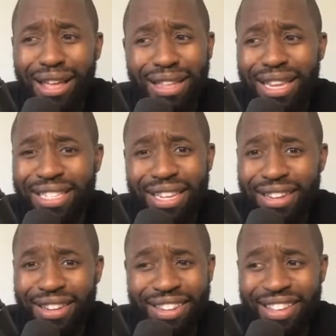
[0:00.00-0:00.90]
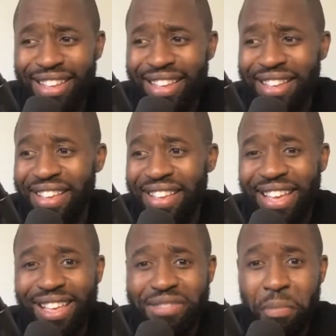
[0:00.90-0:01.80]
listen,
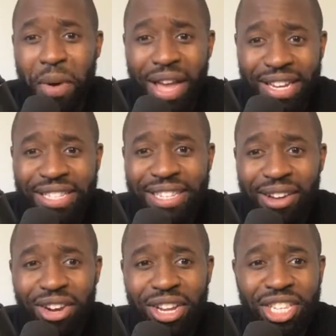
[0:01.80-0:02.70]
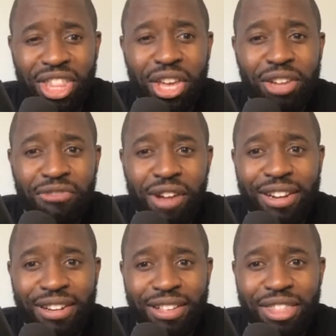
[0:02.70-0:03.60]
Biden's on his third
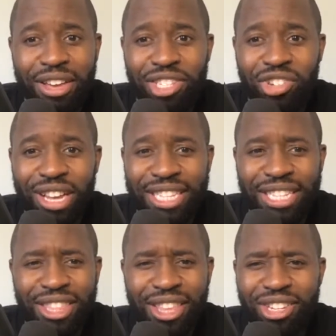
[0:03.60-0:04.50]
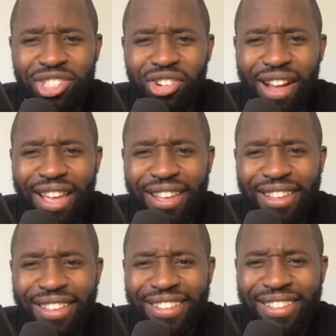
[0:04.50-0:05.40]
try. Is it his third try
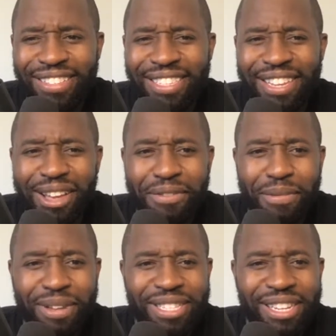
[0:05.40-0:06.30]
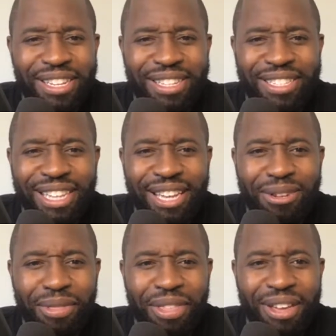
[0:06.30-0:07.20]
to go for president?
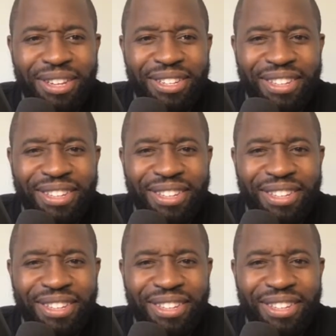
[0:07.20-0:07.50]
Second or third?